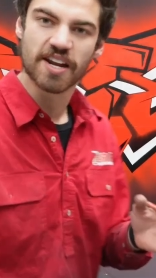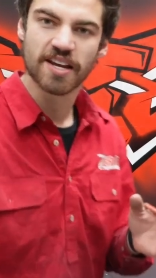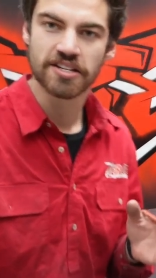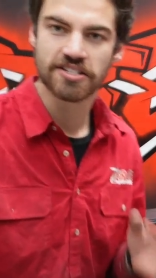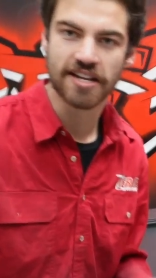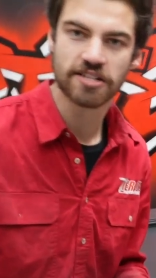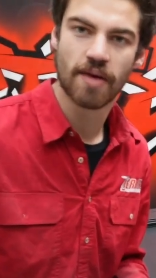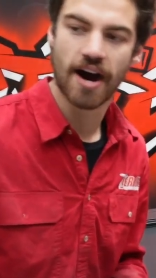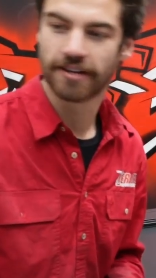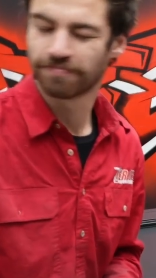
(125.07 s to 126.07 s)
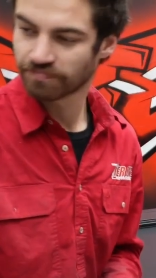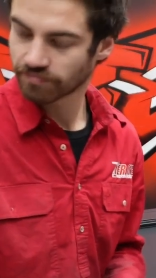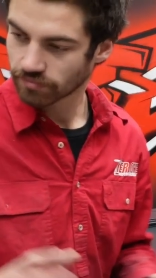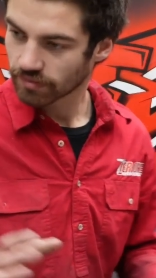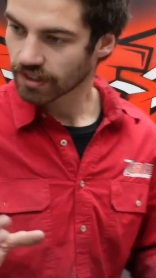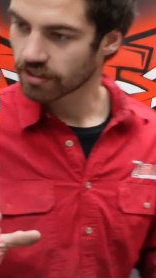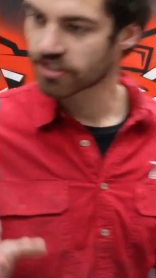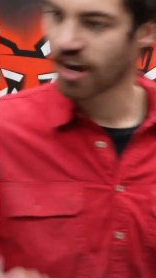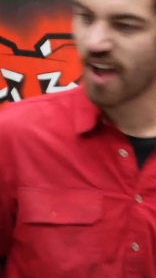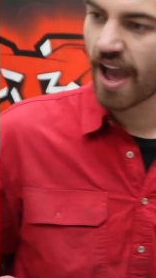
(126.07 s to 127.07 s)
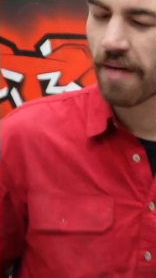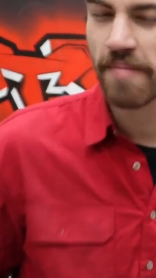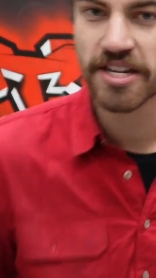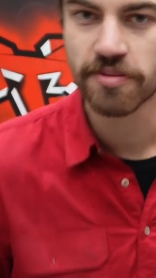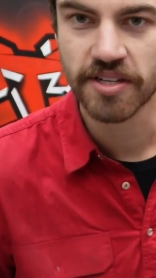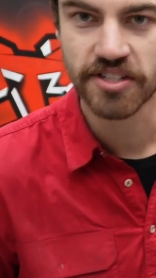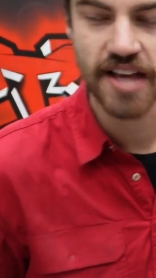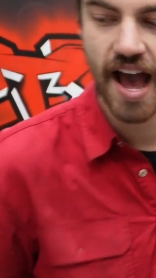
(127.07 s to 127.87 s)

going to get a centre mark. So our measurements